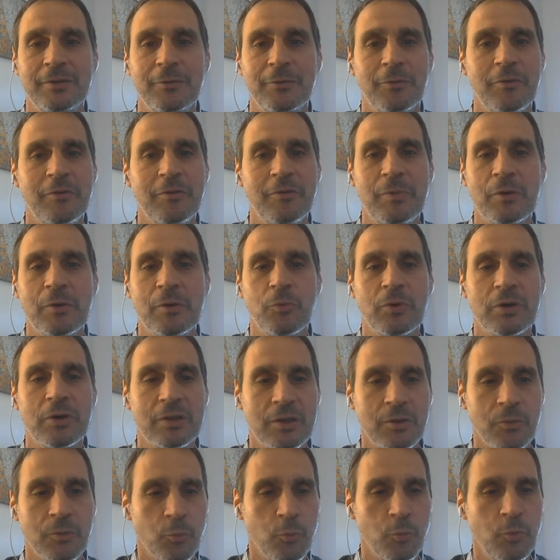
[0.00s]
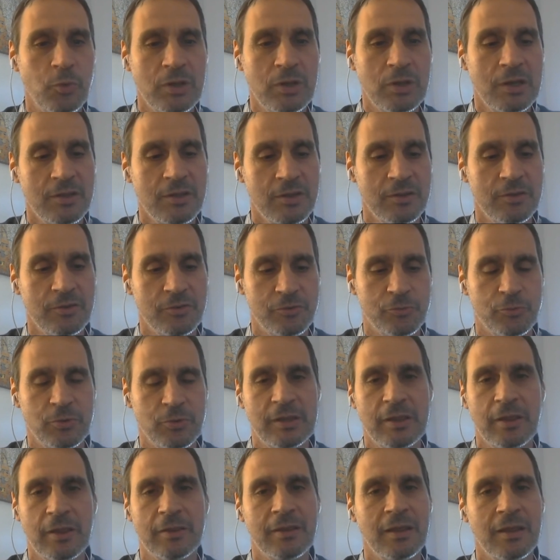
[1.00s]
We've been working really
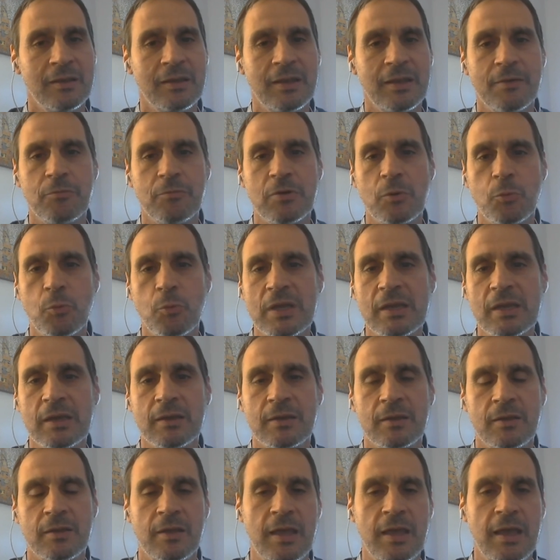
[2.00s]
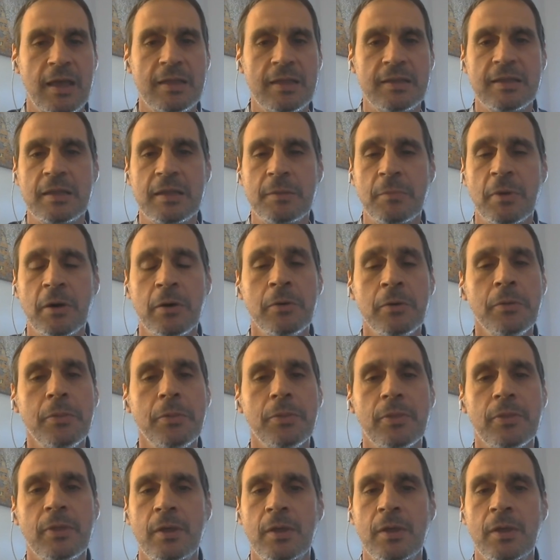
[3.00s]
straight on that every week, 18 months.